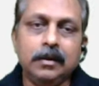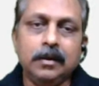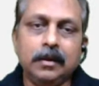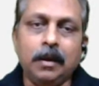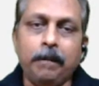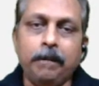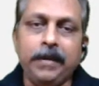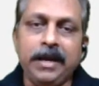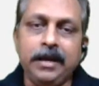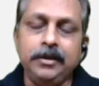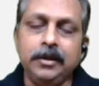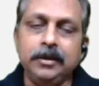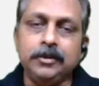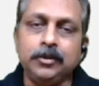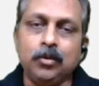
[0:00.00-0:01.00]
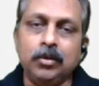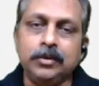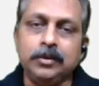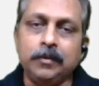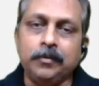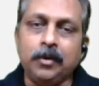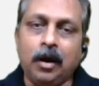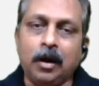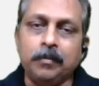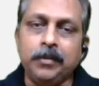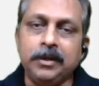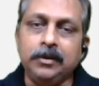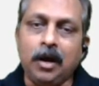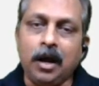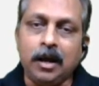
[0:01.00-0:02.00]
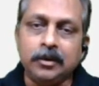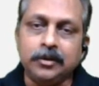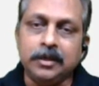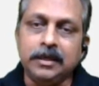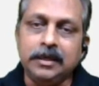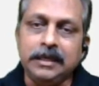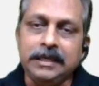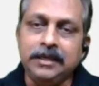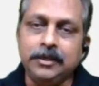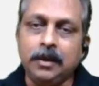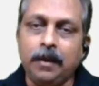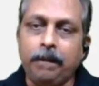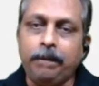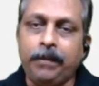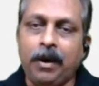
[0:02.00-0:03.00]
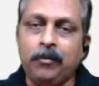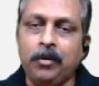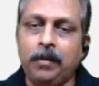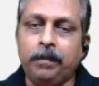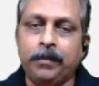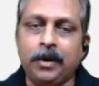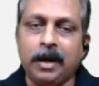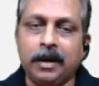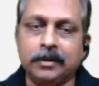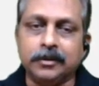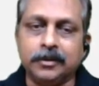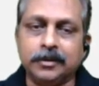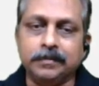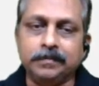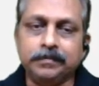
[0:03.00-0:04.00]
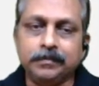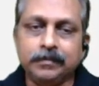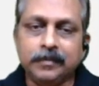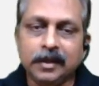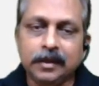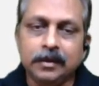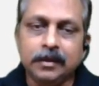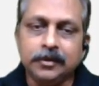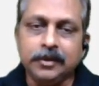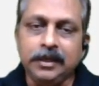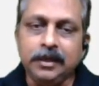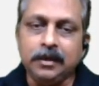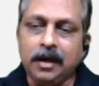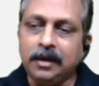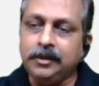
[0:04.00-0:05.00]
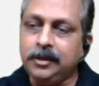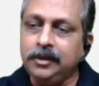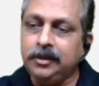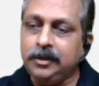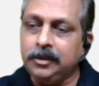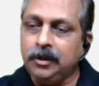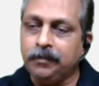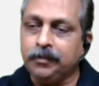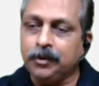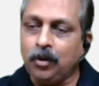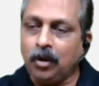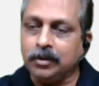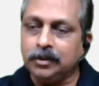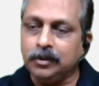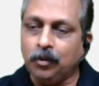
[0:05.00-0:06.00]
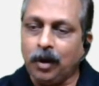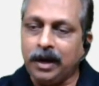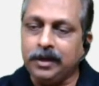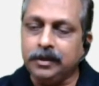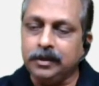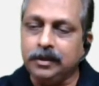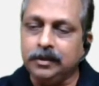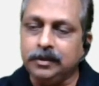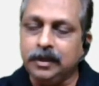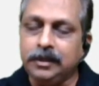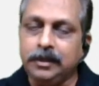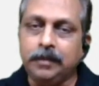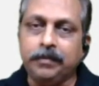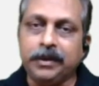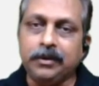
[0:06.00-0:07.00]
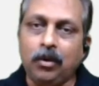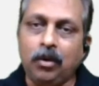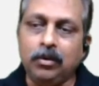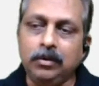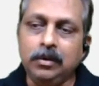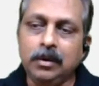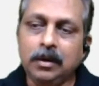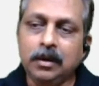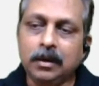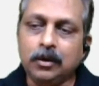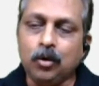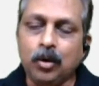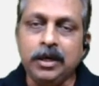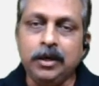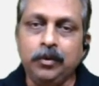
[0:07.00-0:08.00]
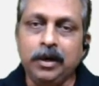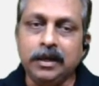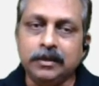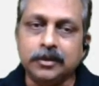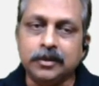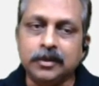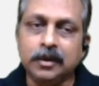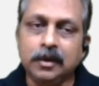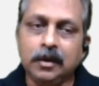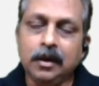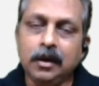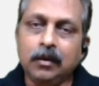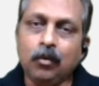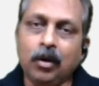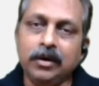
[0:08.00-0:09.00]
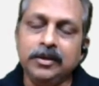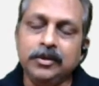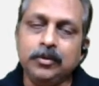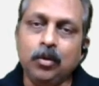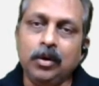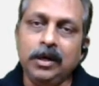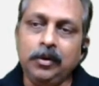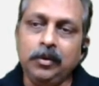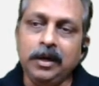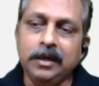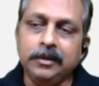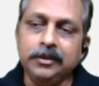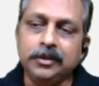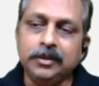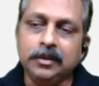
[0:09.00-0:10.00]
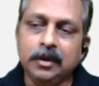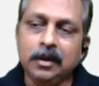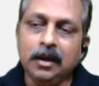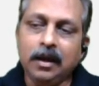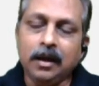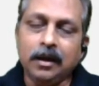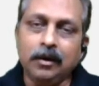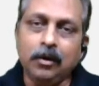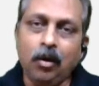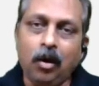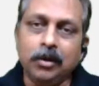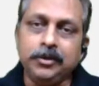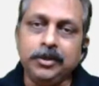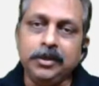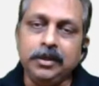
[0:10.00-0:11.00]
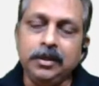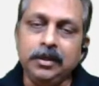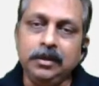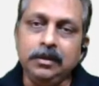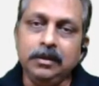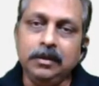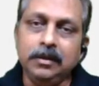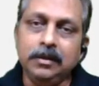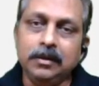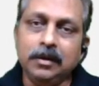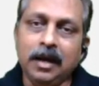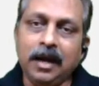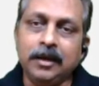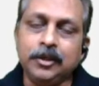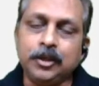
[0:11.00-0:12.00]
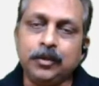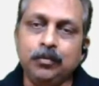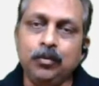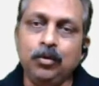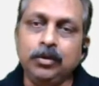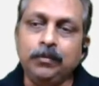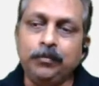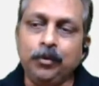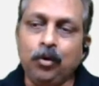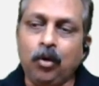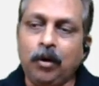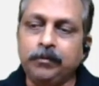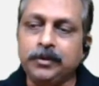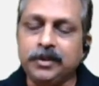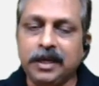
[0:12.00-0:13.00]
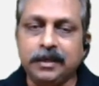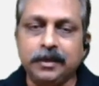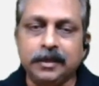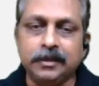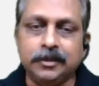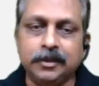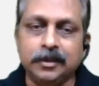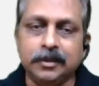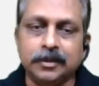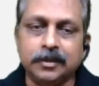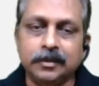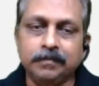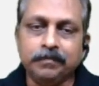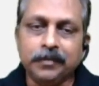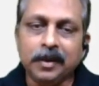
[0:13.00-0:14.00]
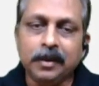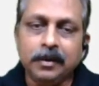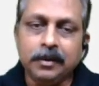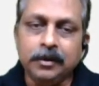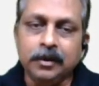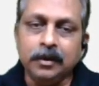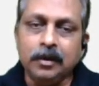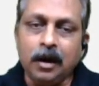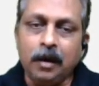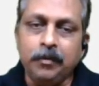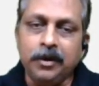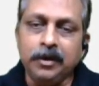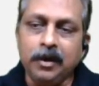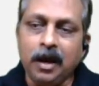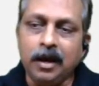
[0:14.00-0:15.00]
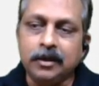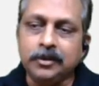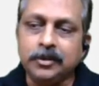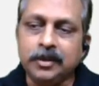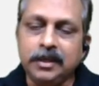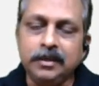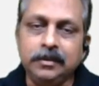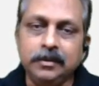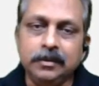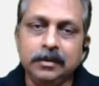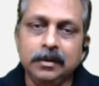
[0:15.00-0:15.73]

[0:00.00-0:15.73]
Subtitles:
The major source of carbon dioxide is power plants. See, continuity of thought. Writers, they depend on coherence. What is coherence? Logical and smooth flow of sentences. Here, carbon dioxide,